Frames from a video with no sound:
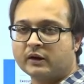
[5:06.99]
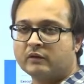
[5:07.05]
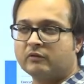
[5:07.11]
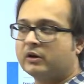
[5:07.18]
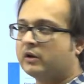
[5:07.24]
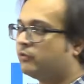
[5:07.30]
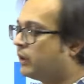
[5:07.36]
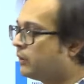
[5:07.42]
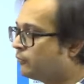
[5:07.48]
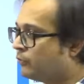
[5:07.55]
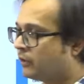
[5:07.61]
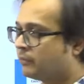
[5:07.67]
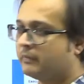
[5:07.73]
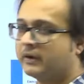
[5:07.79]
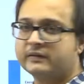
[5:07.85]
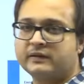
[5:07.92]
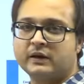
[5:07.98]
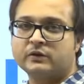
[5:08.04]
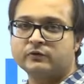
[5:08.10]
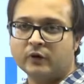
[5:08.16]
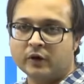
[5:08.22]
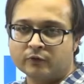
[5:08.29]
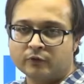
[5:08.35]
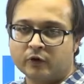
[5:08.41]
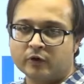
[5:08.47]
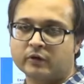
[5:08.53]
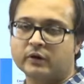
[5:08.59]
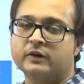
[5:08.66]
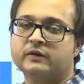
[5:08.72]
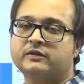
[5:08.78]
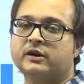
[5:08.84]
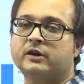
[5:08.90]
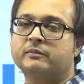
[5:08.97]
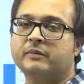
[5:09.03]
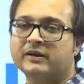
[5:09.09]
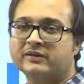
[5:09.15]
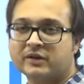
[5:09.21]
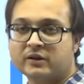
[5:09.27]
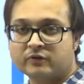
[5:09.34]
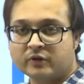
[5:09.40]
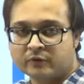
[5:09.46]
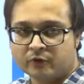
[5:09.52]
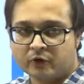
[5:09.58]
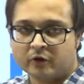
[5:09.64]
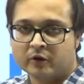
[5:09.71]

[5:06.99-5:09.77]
one for message, one for instant message, one for